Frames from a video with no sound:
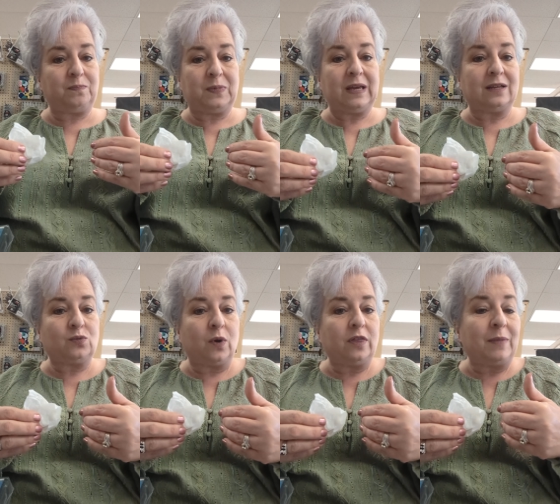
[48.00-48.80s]

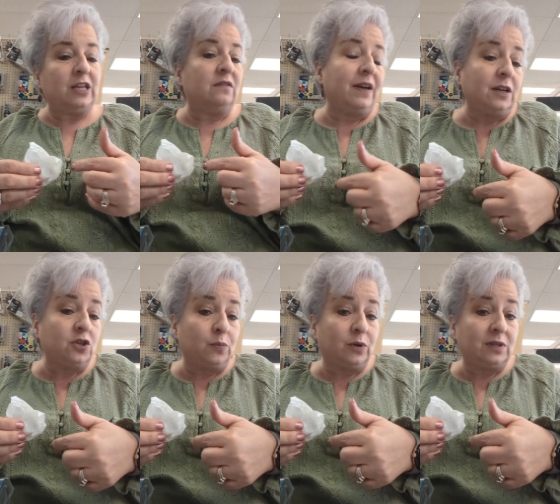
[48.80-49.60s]
because where the
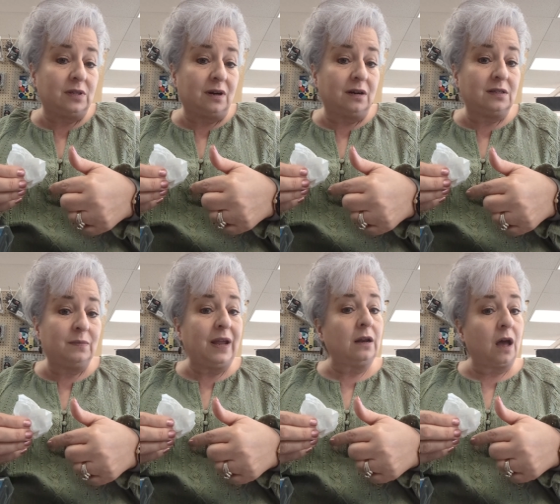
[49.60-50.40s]
manufacturer puts the darts
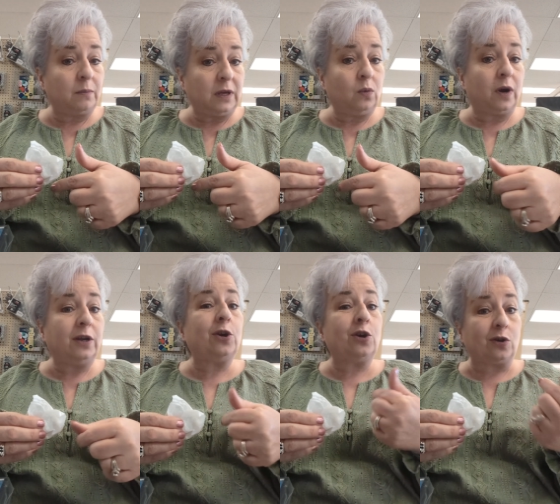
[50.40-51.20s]
may not be where
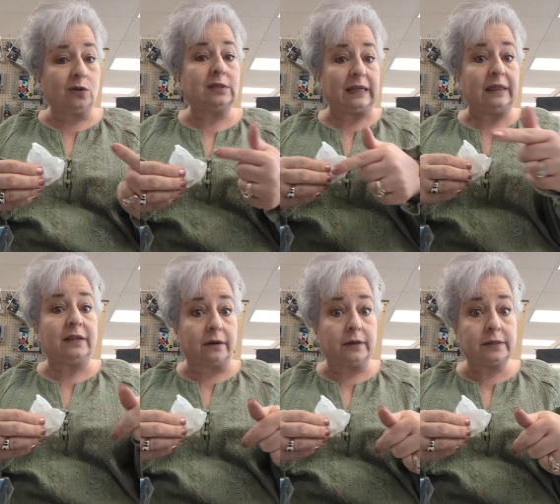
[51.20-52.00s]
your girls need the
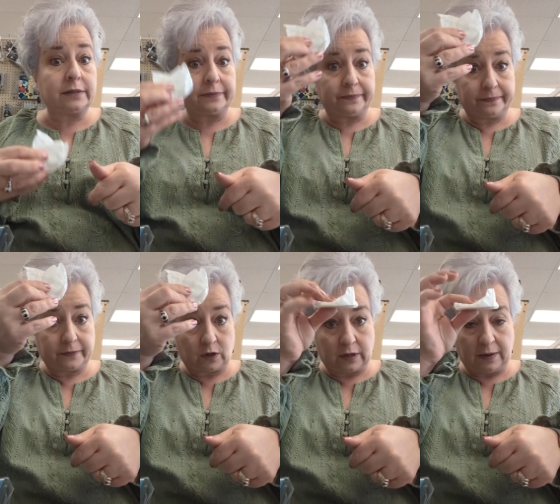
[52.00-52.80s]
darts.
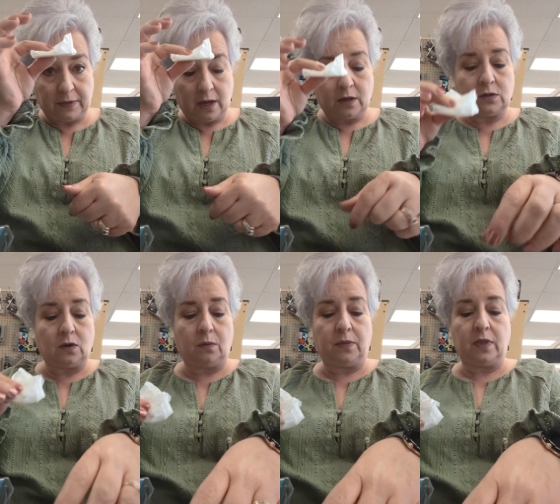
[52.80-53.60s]
Okay,
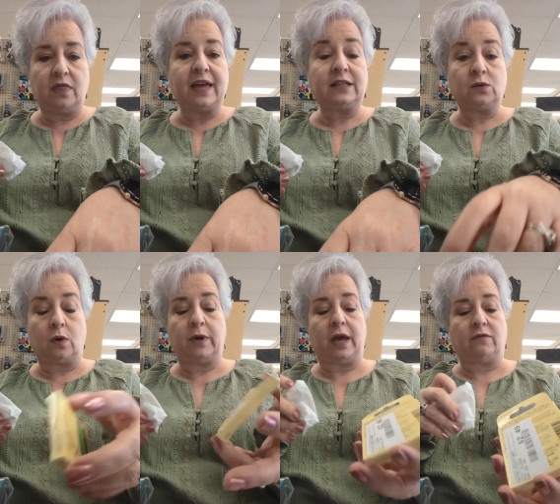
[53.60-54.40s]
so that's
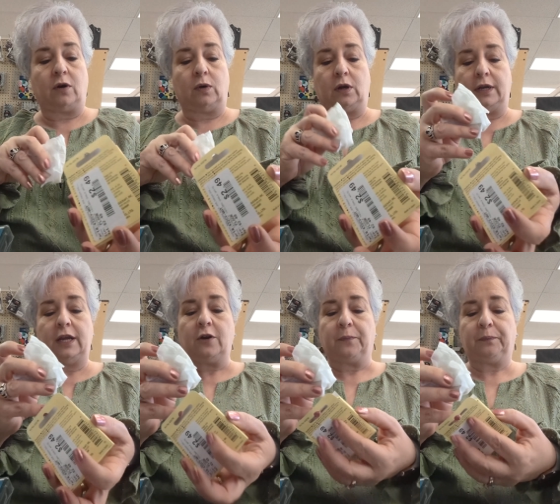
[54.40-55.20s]
what we have going on
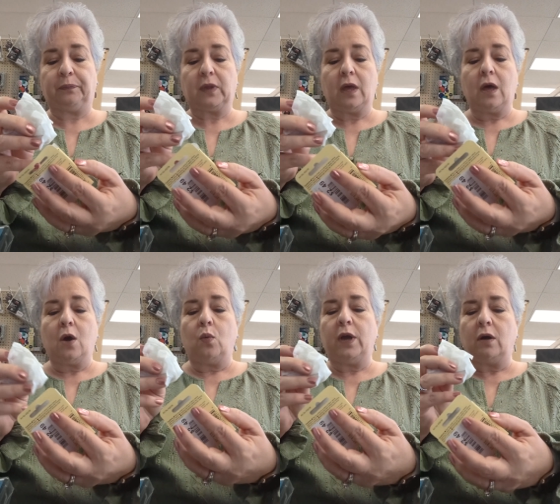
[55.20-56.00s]
here.
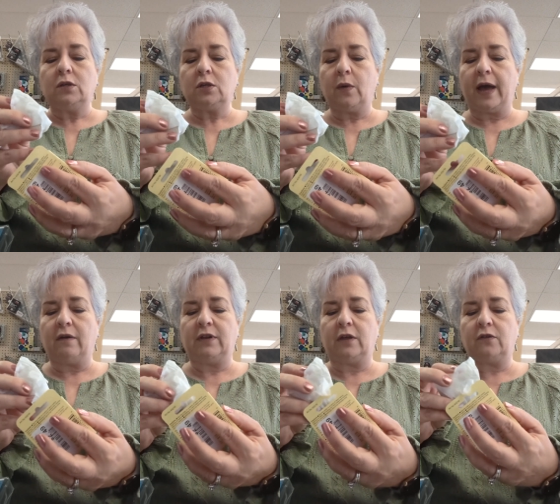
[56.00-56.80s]
We also
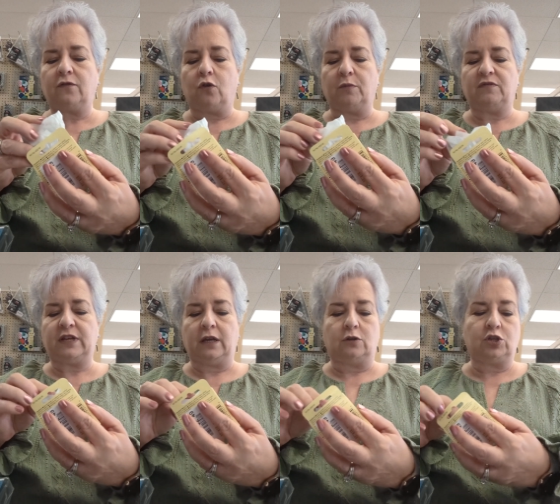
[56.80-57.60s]
have another form of
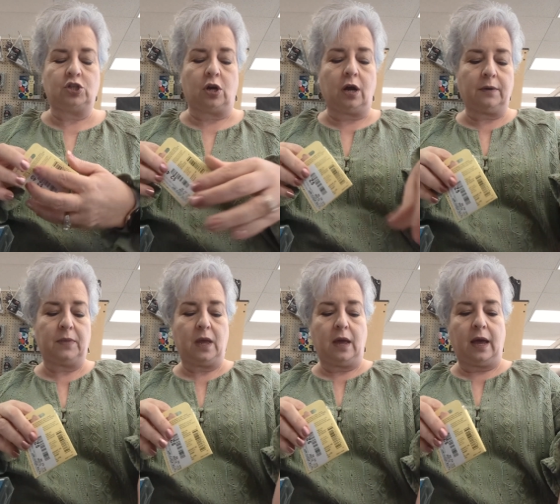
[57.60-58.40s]
Taylor's Chalk,
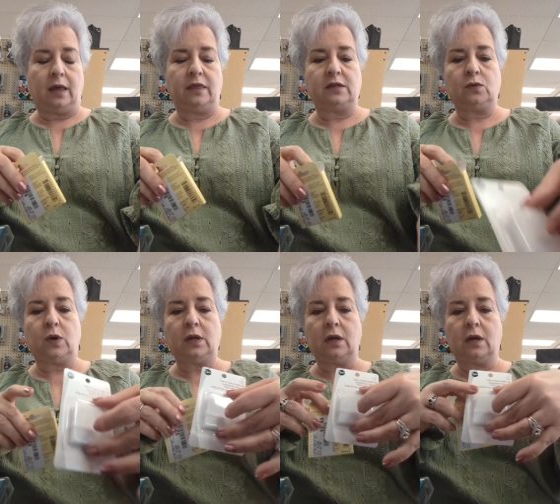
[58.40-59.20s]
and this
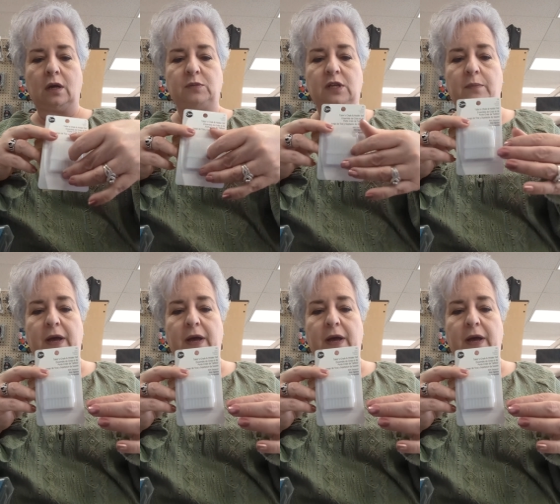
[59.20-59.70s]
one comes in a